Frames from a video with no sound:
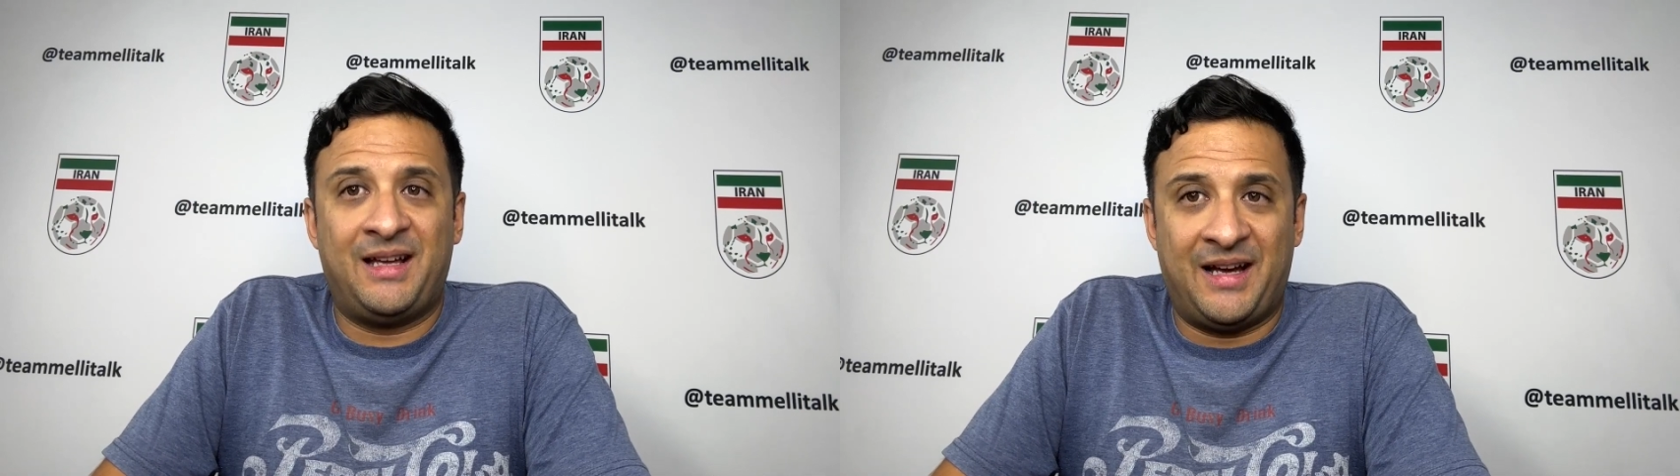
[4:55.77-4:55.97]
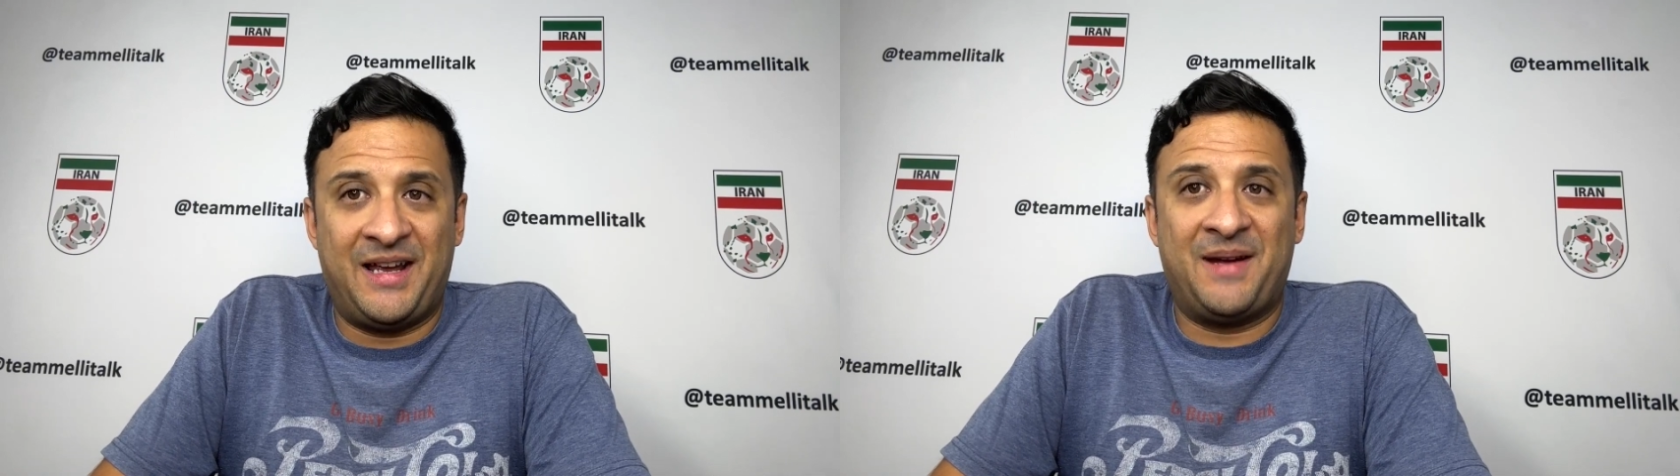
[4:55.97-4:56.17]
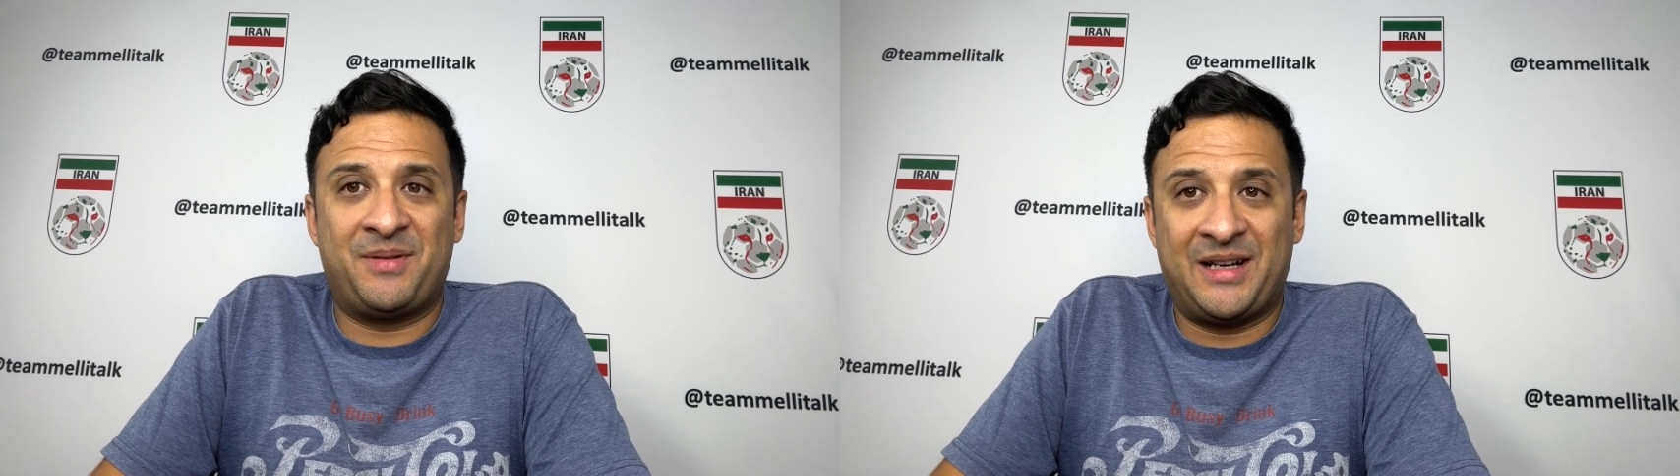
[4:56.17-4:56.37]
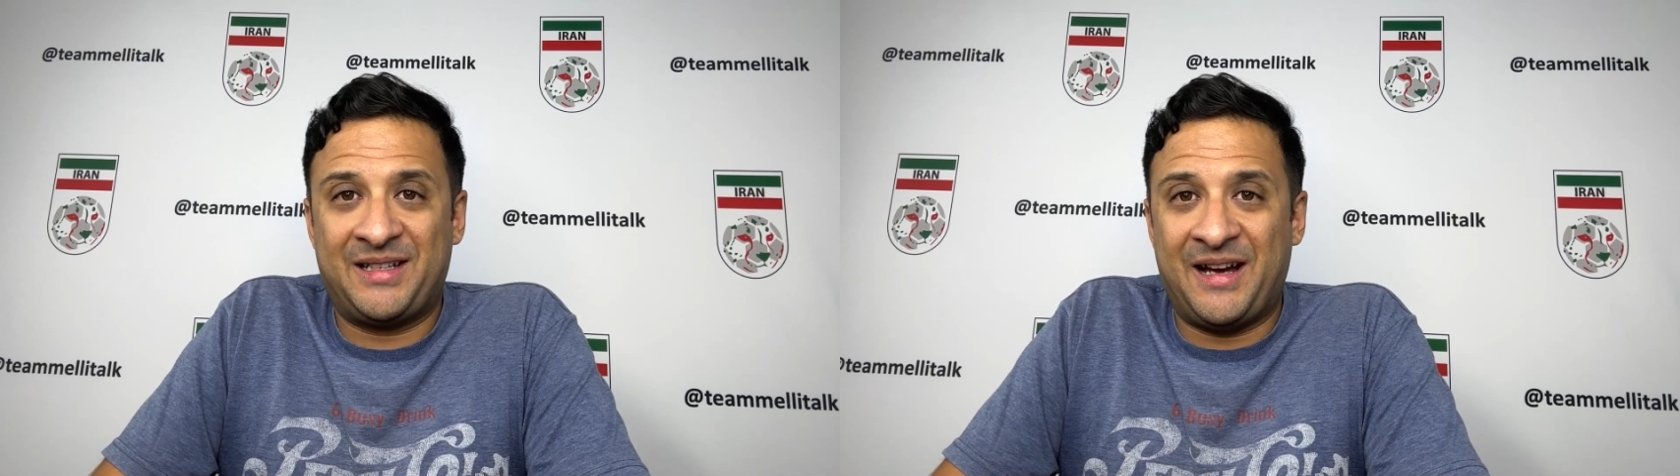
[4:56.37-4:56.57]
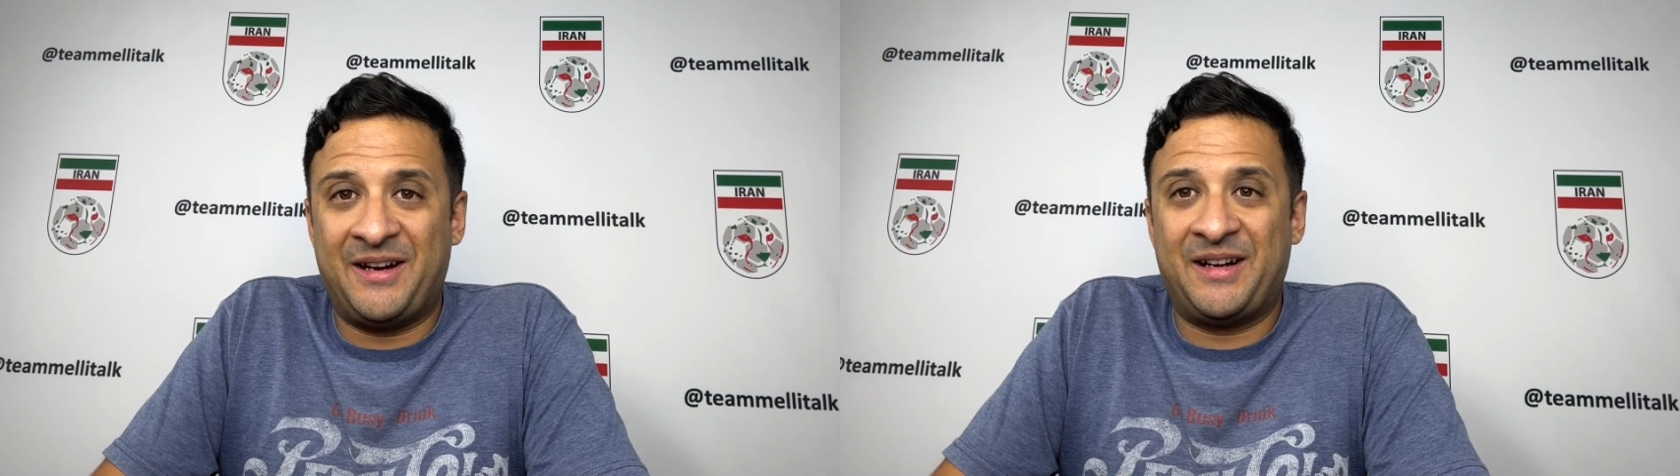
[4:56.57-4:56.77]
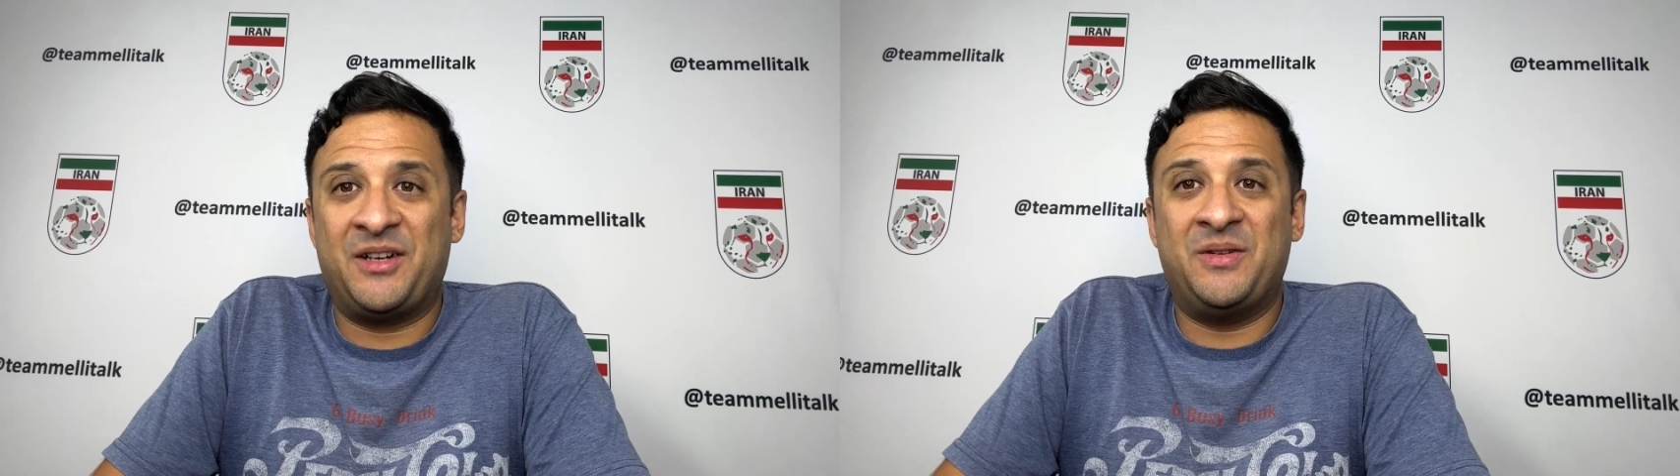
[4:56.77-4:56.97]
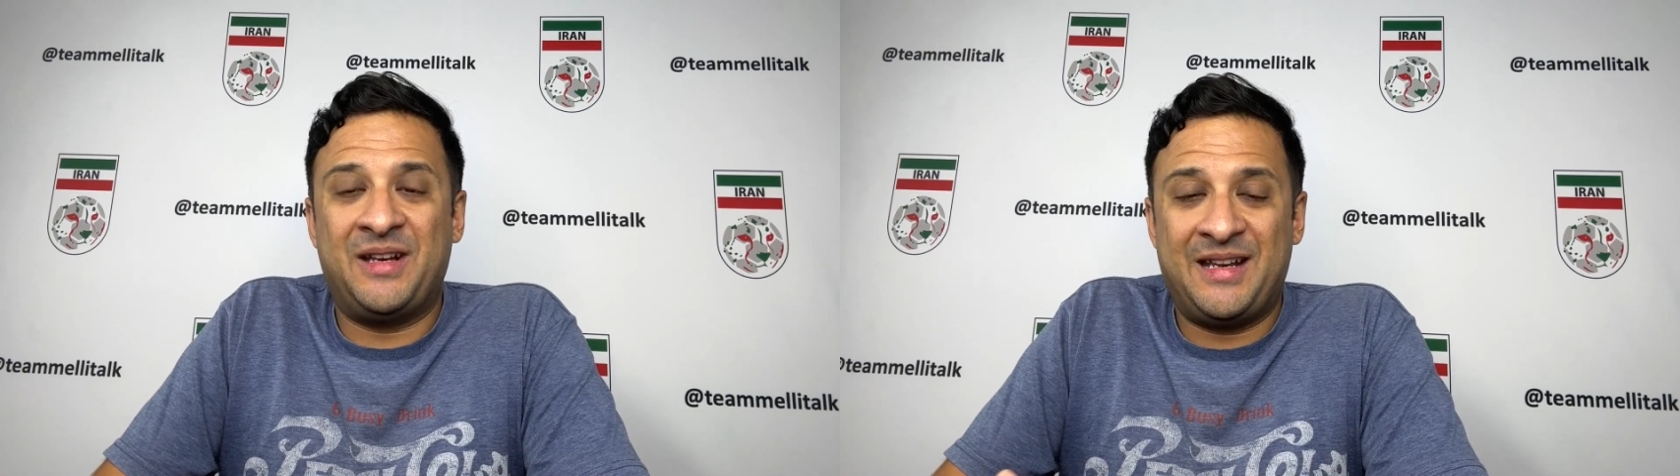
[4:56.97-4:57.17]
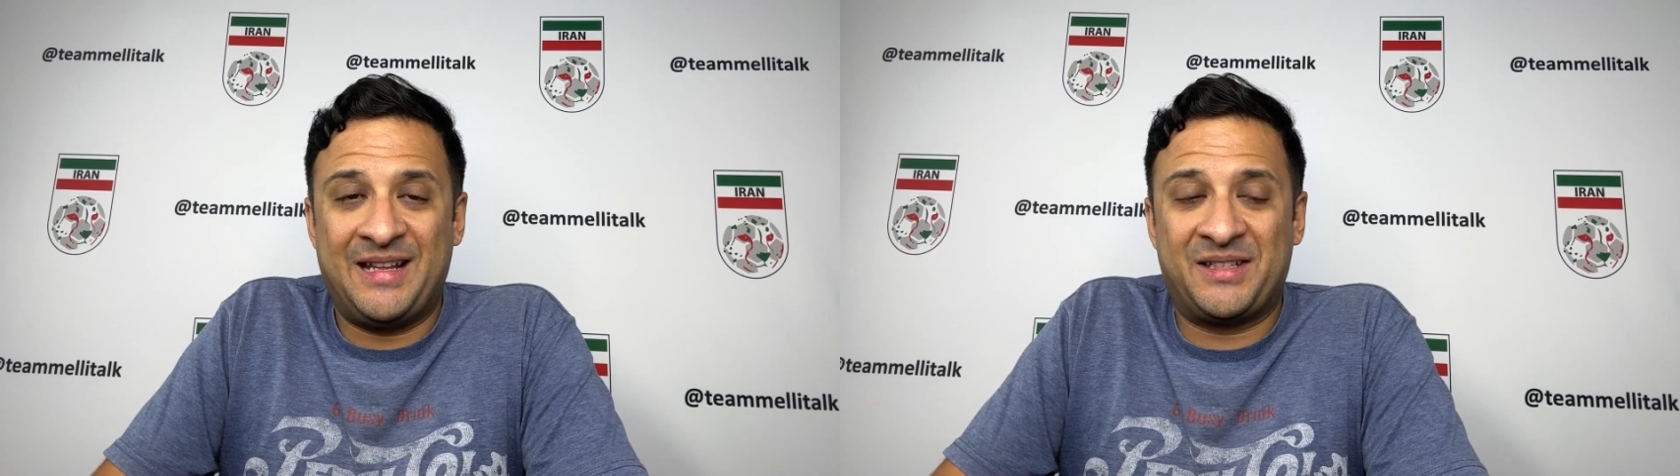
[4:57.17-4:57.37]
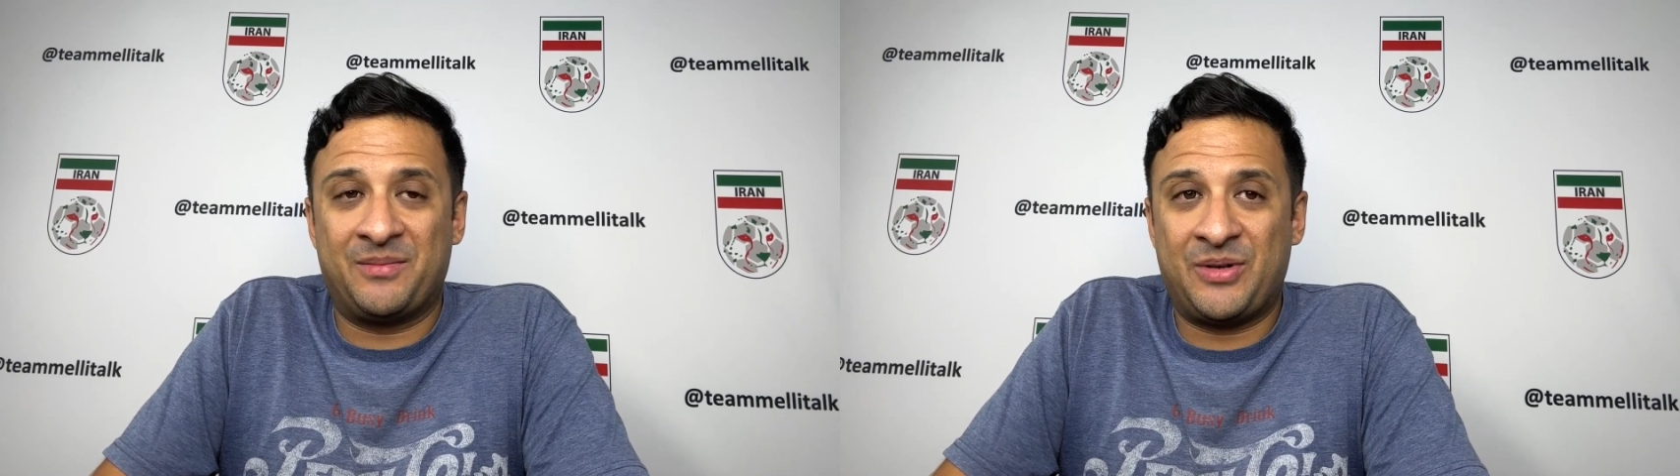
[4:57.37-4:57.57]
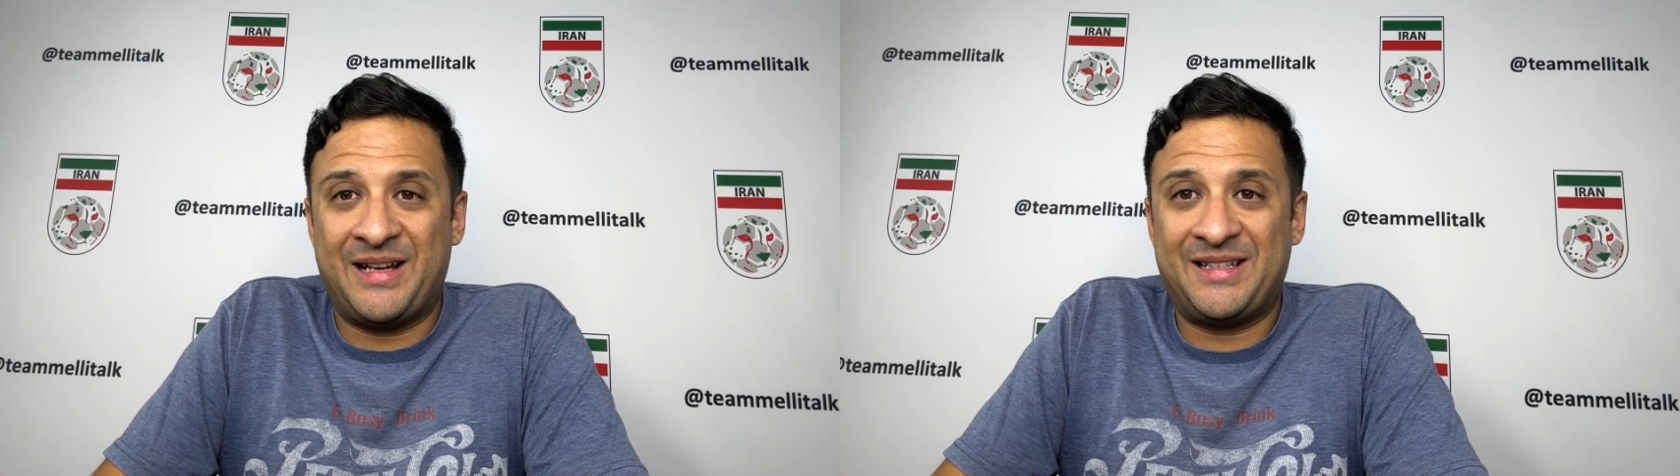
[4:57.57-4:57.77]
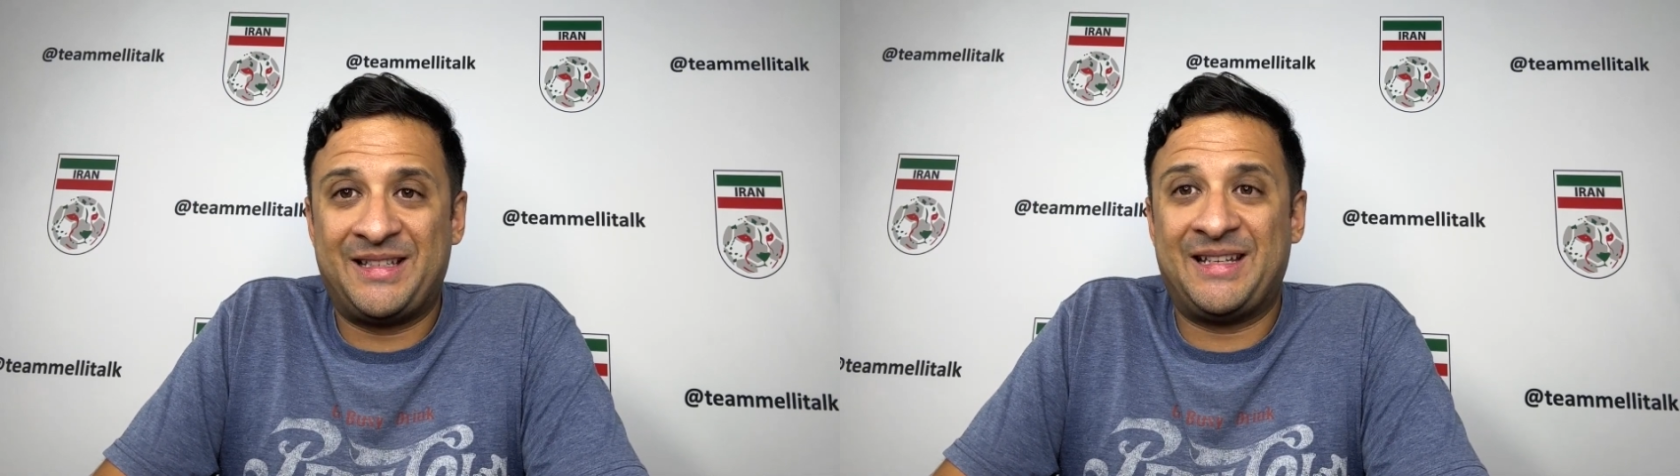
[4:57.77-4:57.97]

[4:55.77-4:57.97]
I am pretty tired. I do need to get some rest.